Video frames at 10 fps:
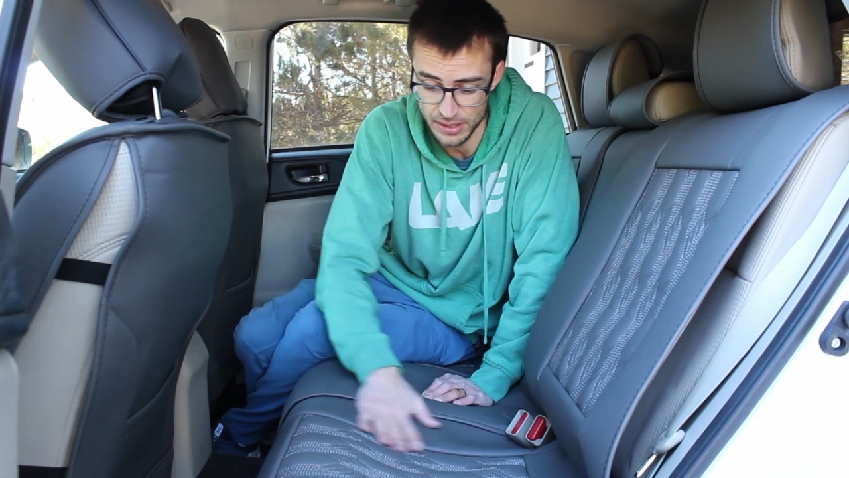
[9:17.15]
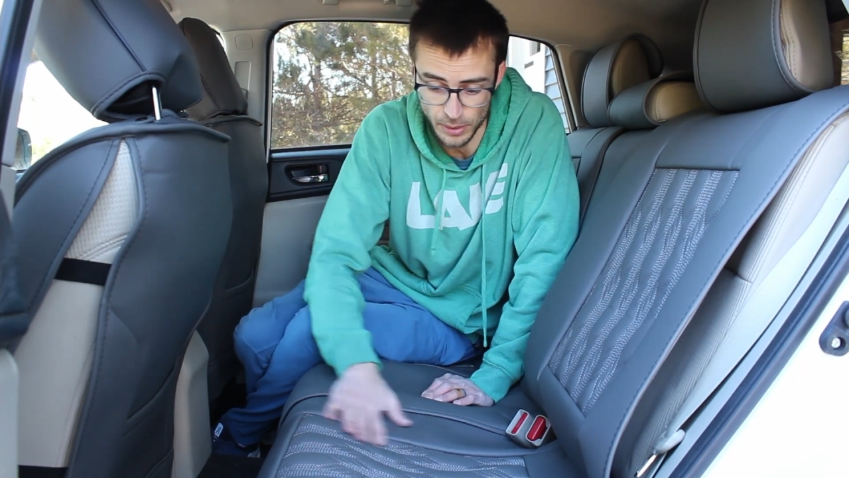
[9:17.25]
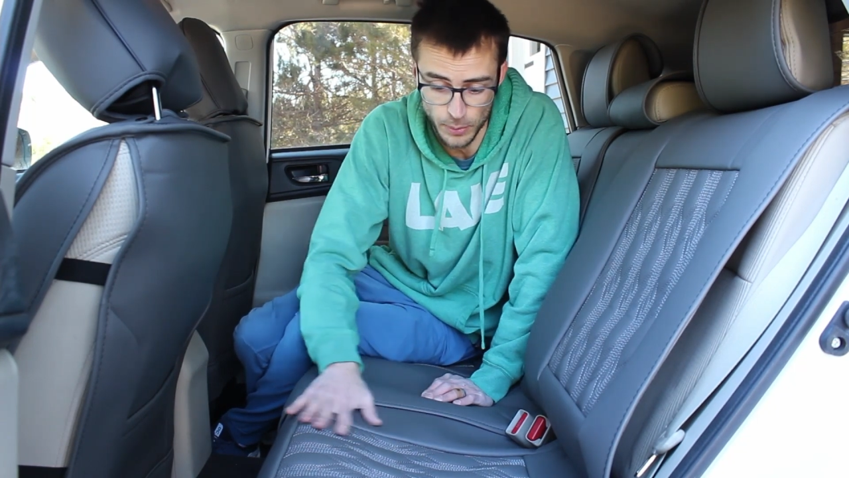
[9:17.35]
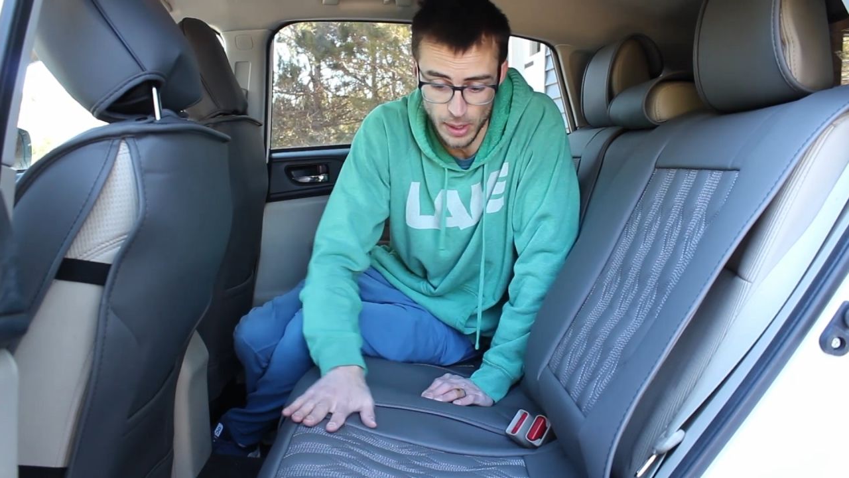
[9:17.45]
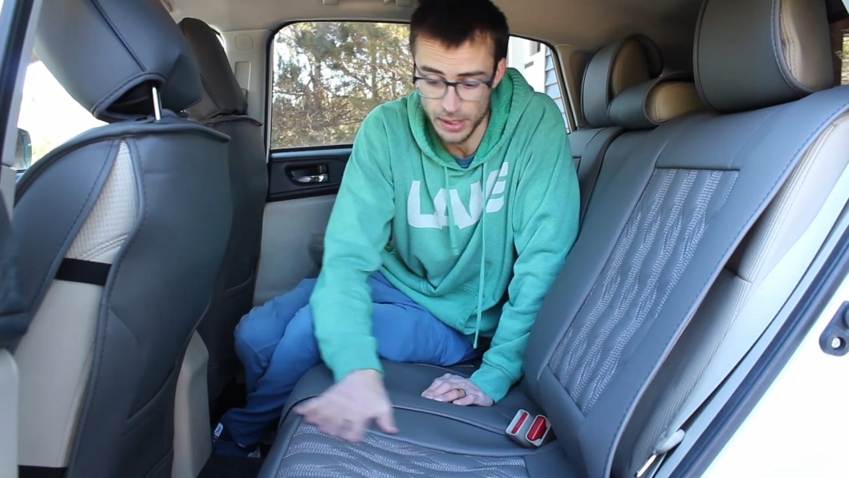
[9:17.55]

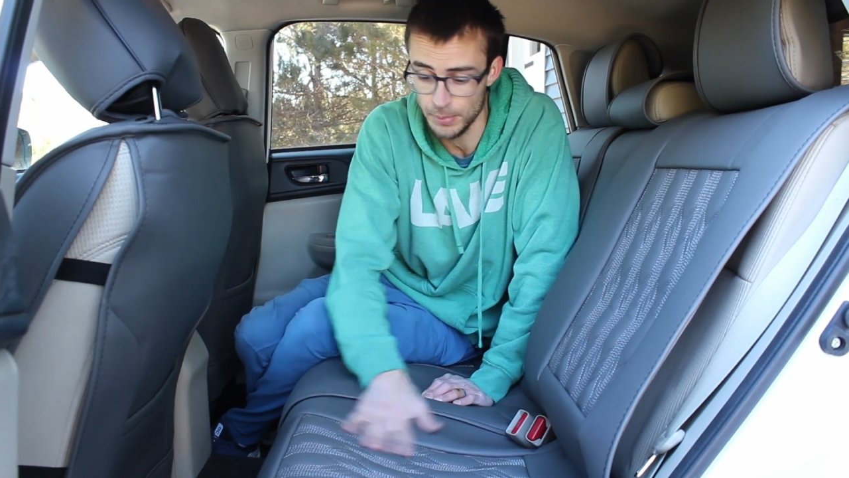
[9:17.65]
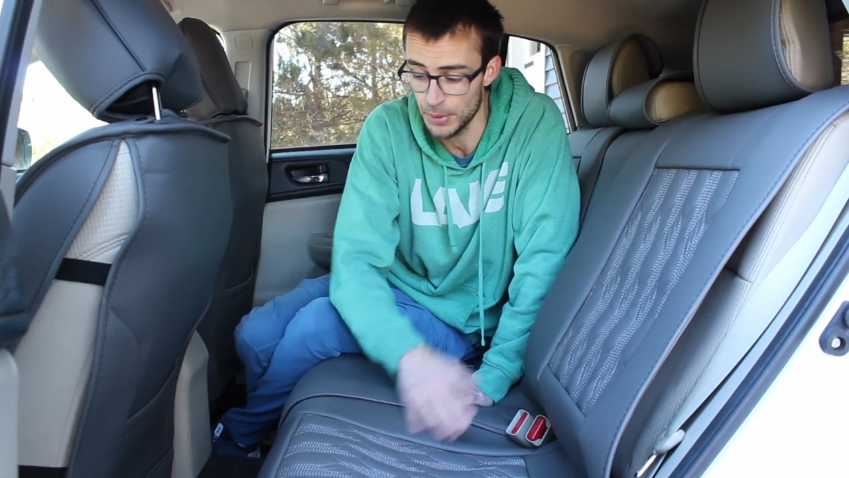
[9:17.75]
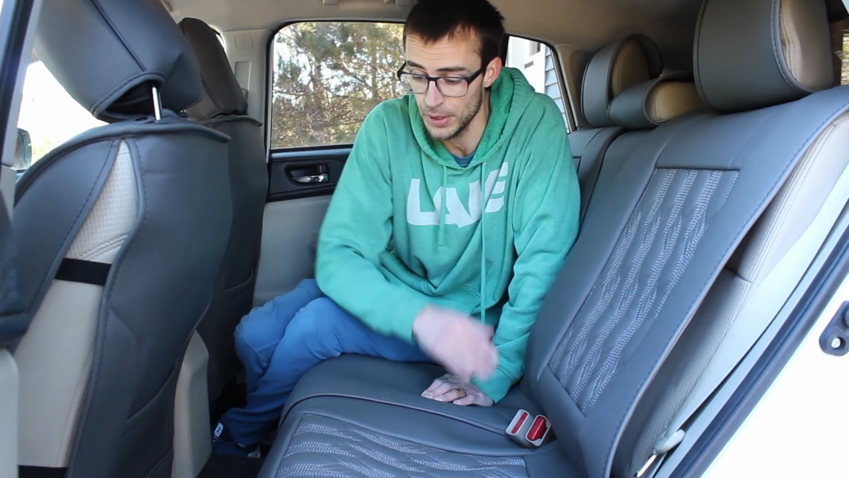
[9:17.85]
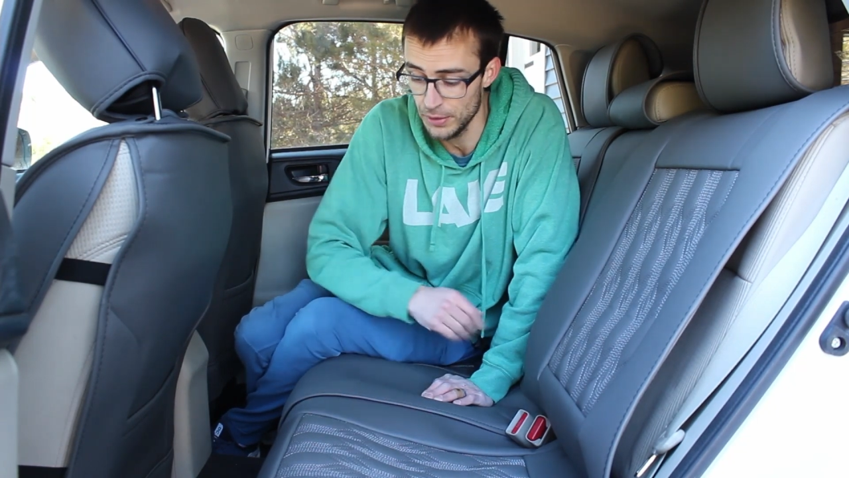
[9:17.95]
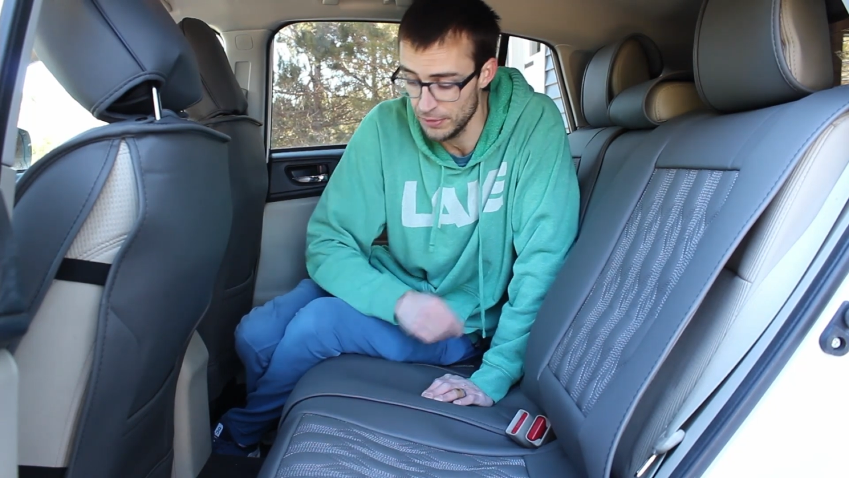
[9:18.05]
They're
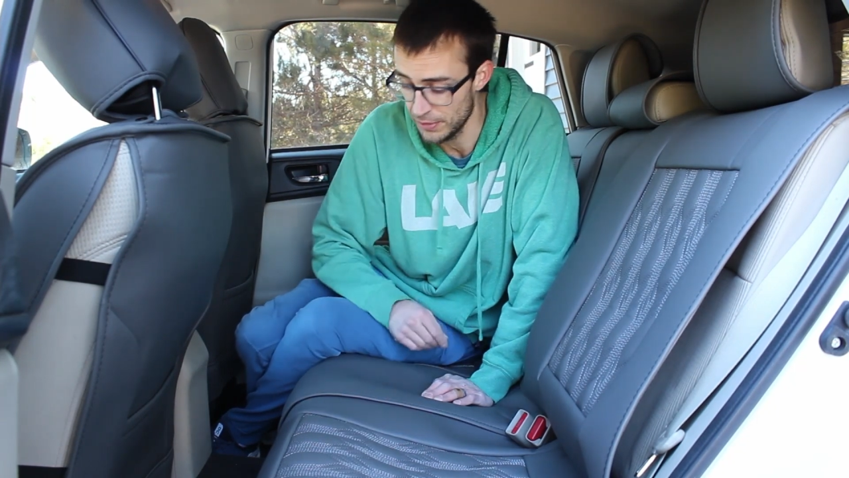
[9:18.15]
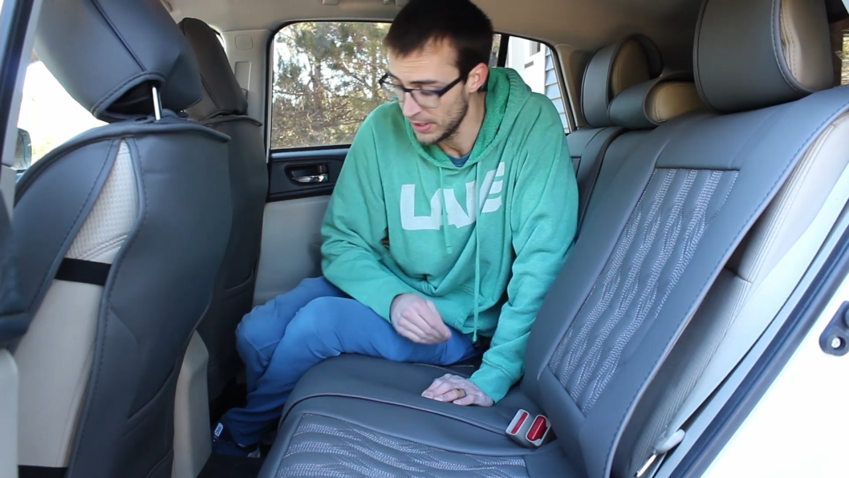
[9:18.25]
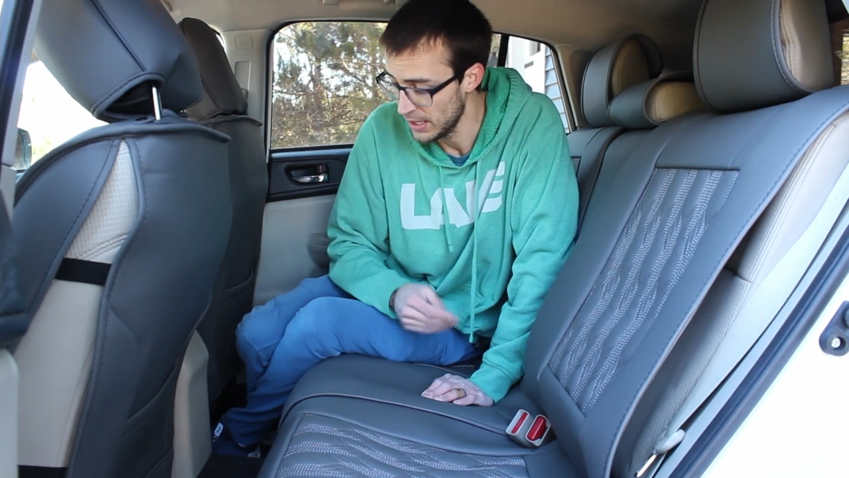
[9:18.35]
waterproof.